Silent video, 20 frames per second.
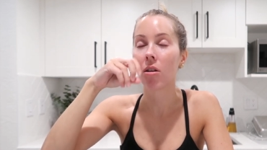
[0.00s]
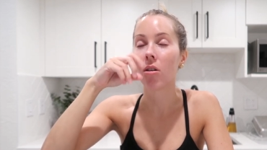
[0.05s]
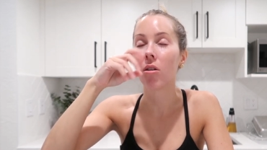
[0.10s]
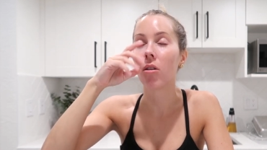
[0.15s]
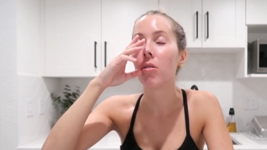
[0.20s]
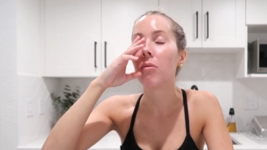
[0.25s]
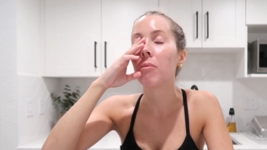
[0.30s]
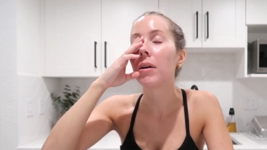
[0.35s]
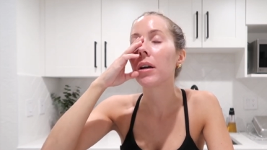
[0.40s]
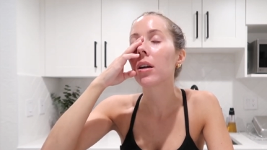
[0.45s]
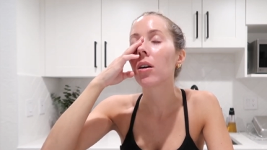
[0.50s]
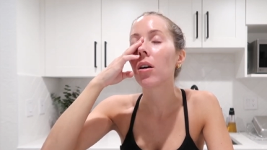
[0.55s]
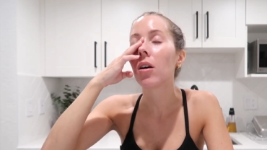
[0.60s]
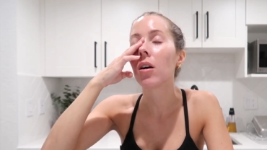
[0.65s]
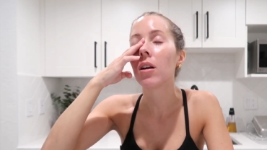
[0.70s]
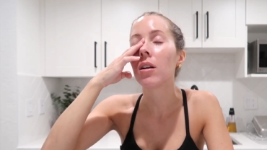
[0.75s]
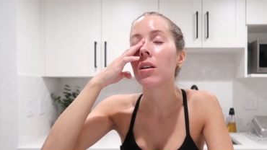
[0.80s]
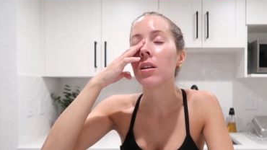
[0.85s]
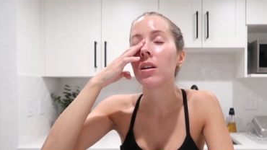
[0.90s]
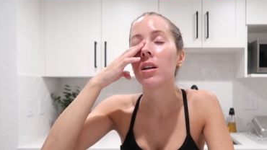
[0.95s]
Oh my god
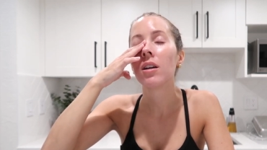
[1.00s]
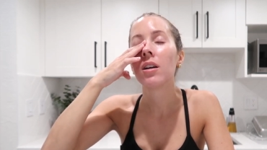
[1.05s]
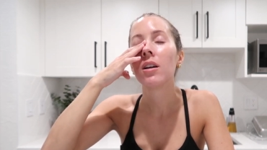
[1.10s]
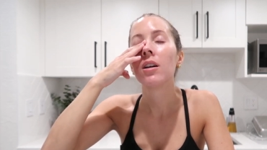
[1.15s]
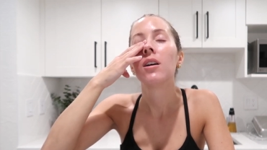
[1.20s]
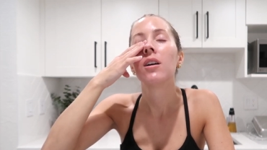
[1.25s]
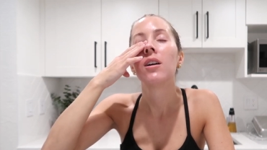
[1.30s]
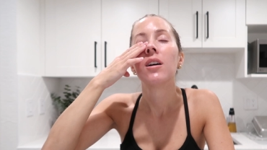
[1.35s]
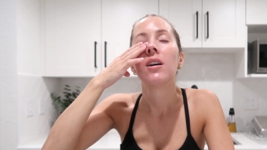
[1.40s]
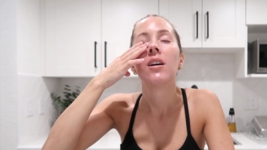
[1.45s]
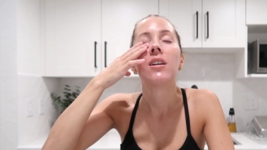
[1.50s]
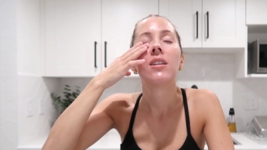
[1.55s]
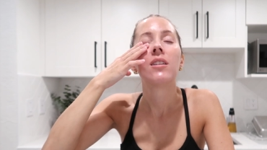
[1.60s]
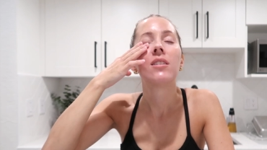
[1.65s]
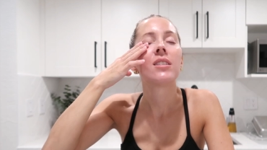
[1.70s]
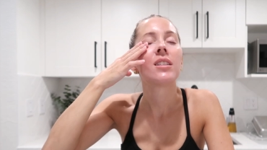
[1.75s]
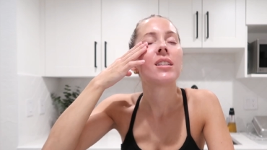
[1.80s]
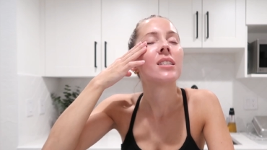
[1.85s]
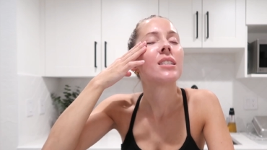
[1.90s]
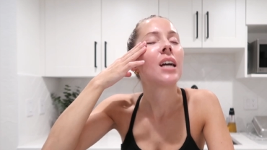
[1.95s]

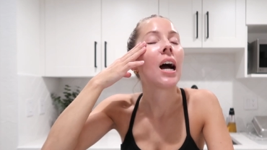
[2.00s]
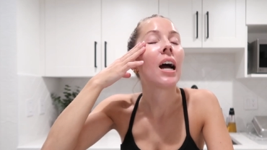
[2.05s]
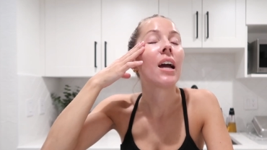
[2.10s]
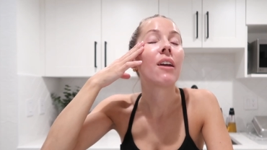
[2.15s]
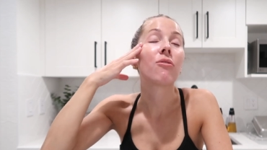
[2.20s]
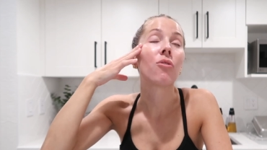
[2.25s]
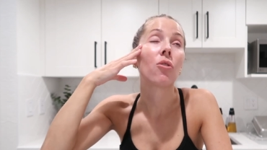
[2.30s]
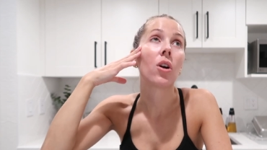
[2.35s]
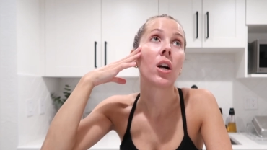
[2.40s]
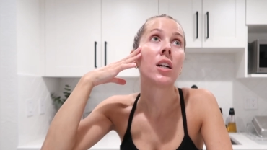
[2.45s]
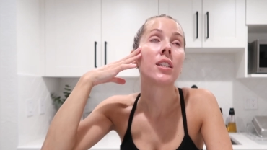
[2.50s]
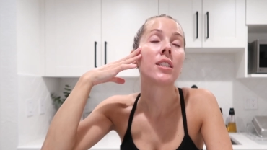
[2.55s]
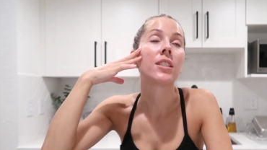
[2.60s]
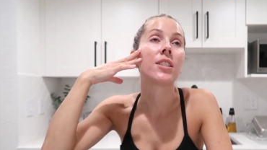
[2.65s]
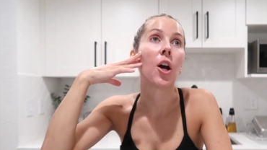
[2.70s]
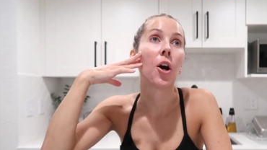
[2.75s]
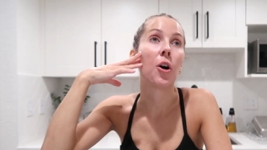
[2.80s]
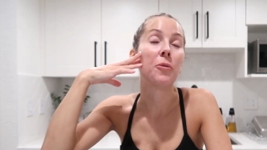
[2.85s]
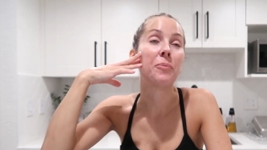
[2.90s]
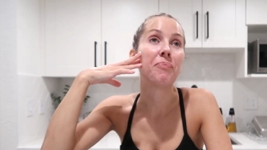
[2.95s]
to die for.
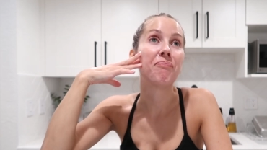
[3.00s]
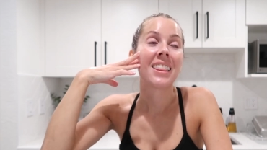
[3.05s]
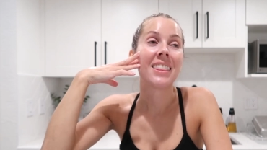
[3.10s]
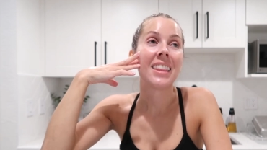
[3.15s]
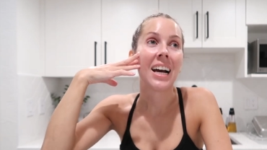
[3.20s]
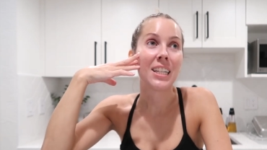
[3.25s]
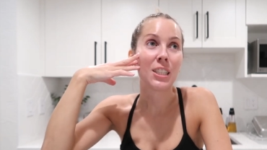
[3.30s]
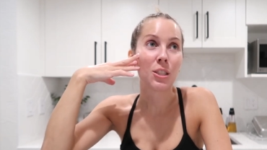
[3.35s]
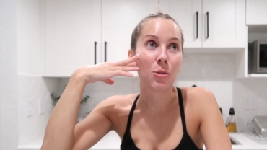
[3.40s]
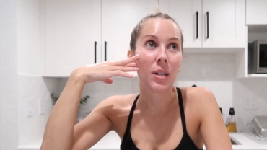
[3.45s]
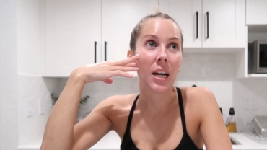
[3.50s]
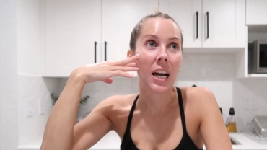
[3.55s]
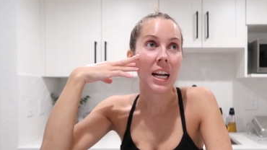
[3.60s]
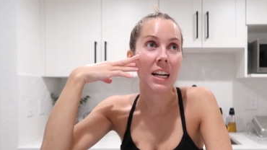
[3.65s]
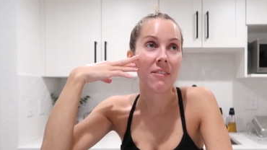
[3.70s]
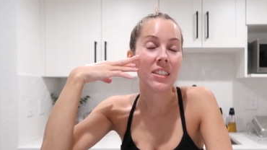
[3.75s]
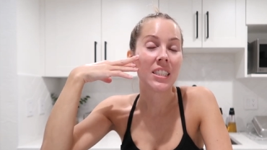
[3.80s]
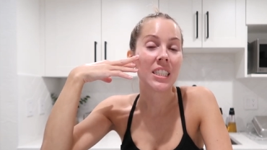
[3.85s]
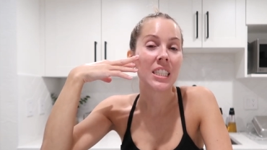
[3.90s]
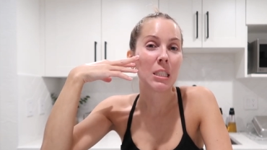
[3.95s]
So that's what kind
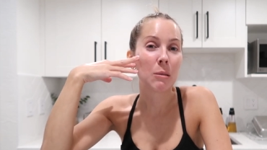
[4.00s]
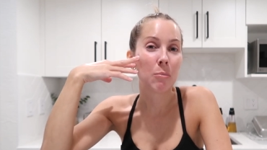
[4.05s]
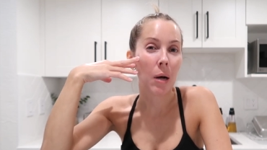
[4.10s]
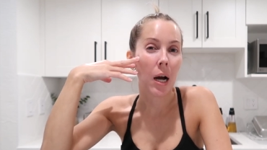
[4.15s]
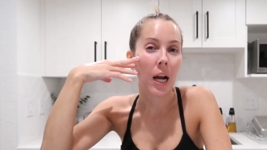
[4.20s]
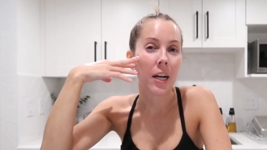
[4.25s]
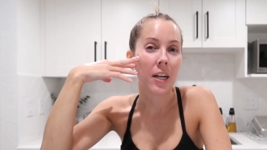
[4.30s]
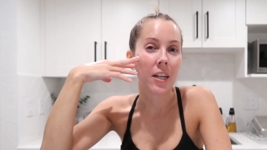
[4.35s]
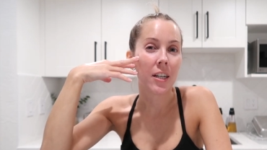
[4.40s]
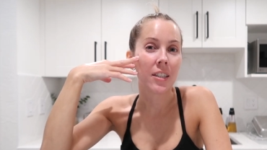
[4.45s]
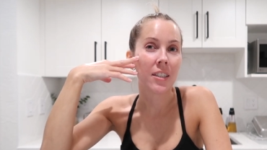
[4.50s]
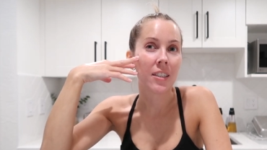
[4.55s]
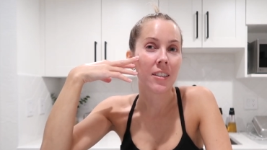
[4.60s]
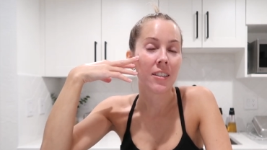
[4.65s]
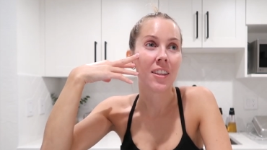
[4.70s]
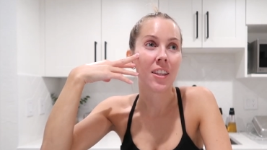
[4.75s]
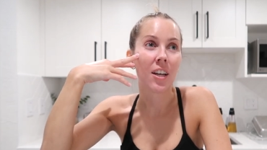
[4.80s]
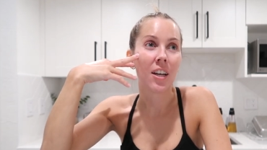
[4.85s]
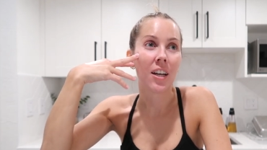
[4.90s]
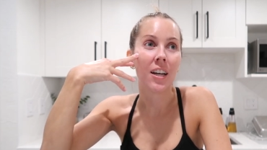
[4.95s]
of inspired
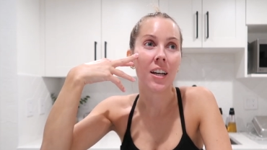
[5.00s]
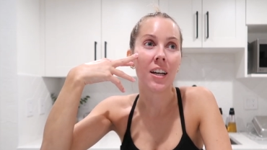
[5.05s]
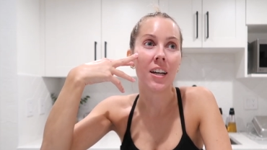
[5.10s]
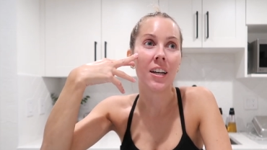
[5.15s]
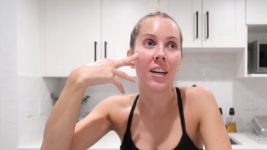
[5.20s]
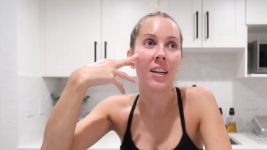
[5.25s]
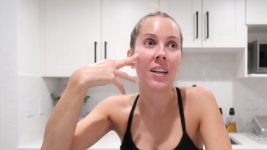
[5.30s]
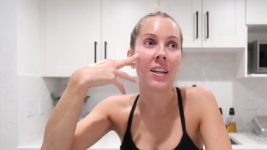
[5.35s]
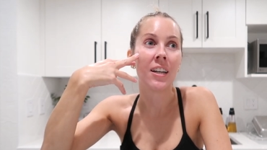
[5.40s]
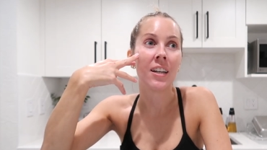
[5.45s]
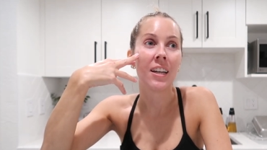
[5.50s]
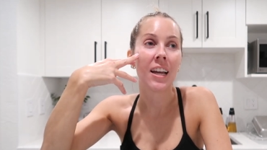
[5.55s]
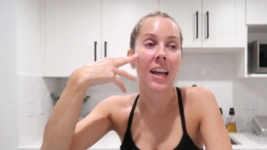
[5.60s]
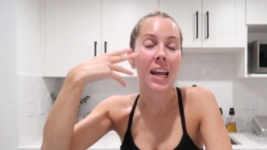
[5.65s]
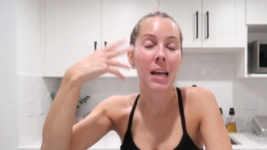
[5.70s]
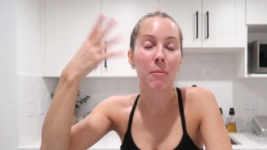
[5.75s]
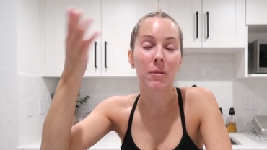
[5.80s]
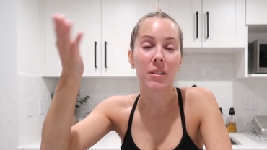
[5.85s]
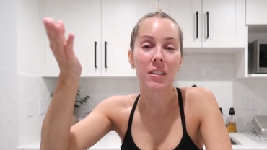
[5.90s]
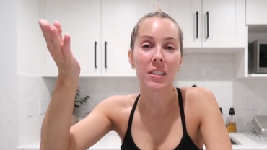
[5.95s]
the
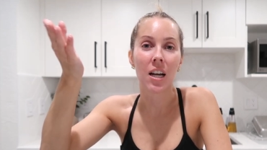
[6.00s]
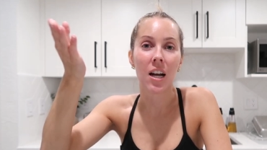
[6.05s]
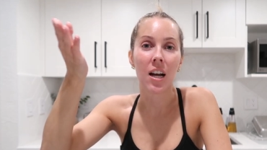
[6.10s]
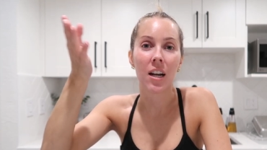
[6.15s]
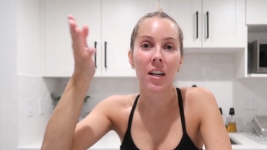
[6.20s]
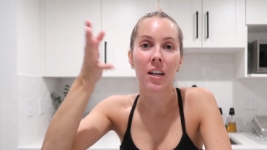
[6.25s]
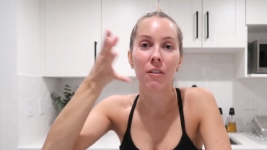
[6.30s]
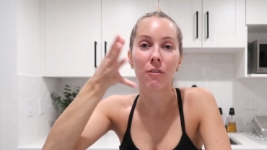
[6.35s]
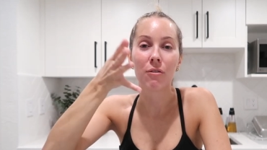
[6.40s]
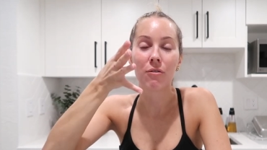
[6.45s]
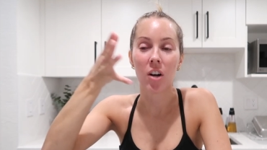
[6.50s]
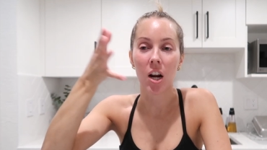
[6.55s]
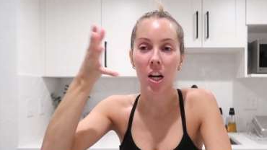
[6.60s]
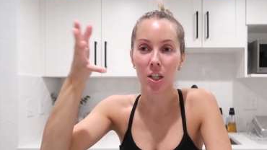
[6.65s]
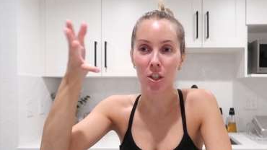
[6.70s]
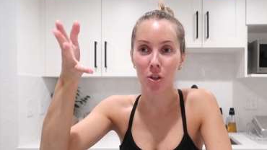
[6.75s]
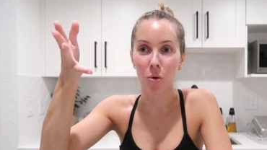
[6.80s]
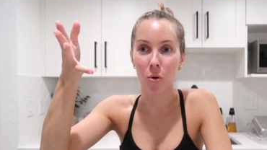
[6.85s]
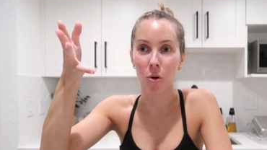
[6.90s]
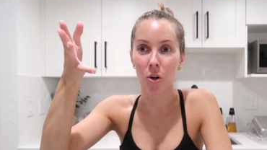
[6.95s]
Amazon
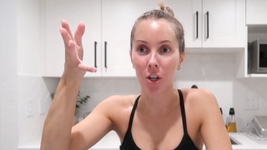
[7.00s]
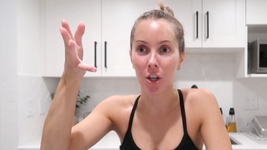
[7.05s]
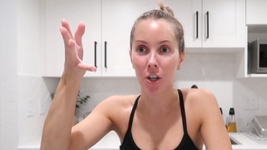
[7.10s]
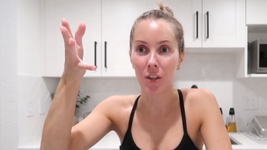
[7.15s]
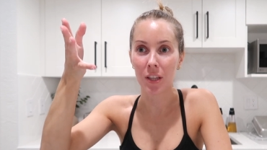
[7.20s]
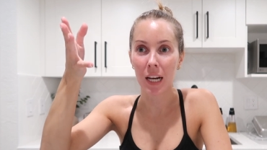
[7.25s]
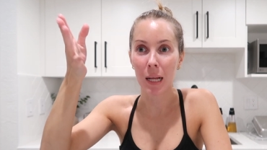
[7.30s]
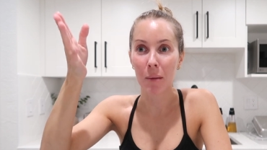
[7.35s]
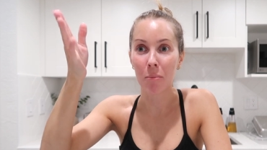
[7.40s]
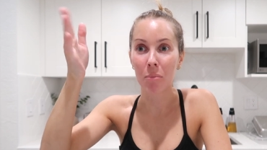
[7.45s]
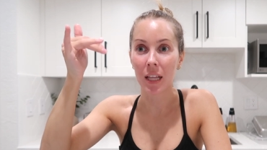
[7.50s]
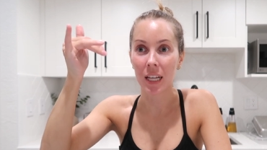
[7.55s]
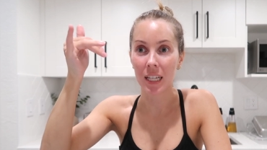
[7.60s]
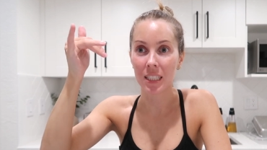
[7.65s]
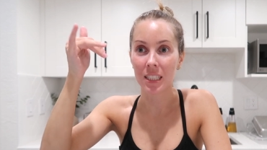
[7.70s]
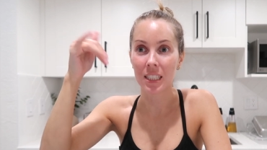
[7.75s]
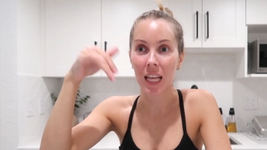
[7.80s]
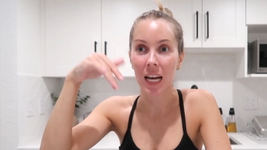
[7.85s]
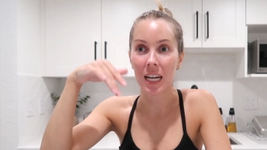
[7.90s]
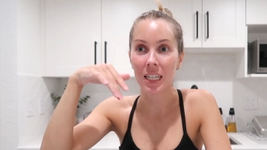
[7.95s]
Fresh order that I
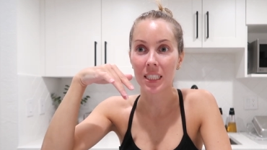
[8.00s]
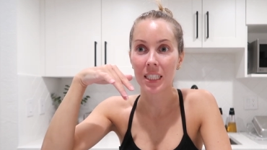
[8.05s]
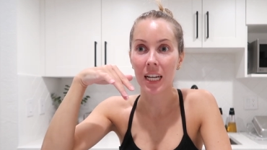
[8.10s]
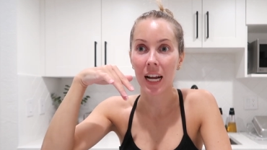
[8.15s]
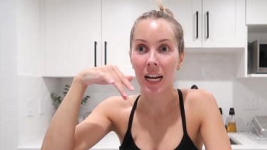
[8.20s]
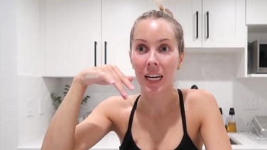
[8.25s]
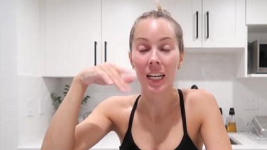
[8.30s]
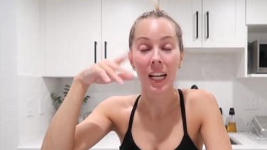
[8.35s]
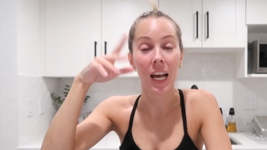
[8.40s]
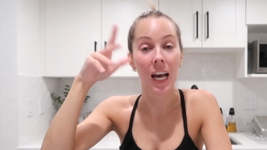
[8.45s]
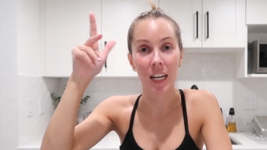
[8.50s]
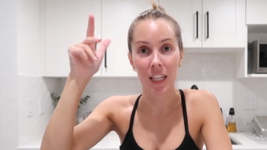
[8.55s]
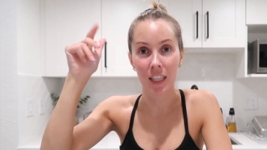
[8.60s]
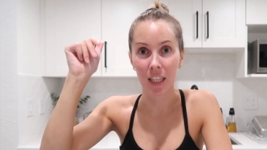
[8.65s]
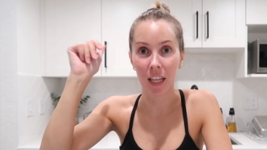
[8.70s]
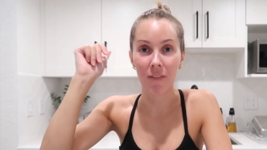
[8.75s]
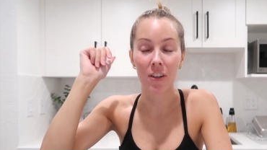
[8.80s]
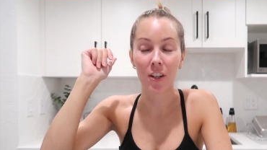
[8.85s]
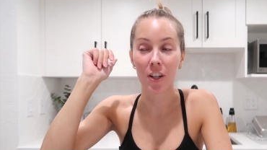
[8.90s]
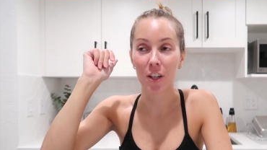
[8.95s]
placed last night at
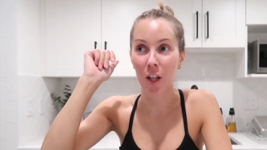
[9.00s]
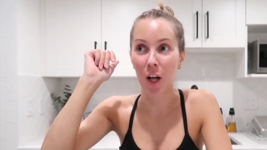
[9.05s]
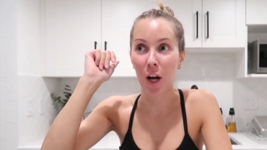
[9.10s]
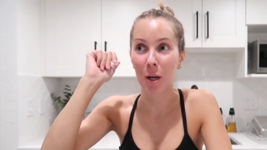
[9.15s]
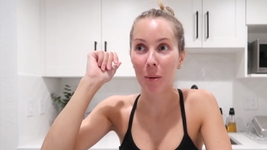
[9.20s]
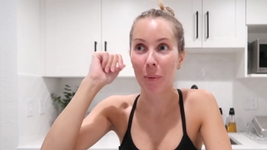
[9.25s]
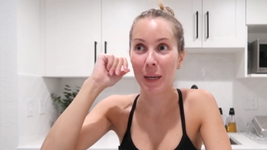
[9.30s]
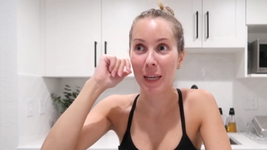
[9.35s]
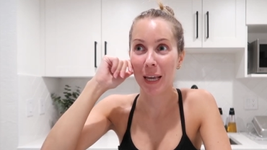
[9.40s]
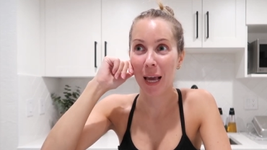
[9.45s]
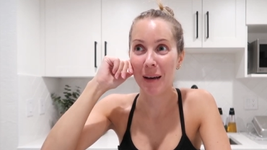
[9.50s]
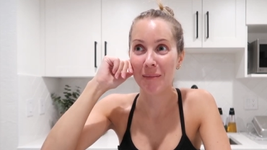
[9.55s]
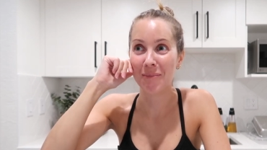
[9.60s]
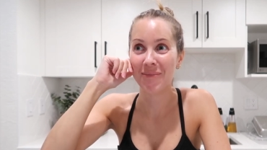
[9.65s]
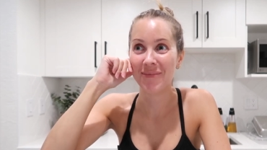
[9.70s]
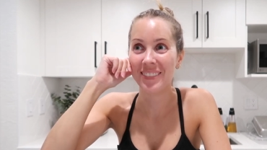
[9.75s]
11 o'clock p.m.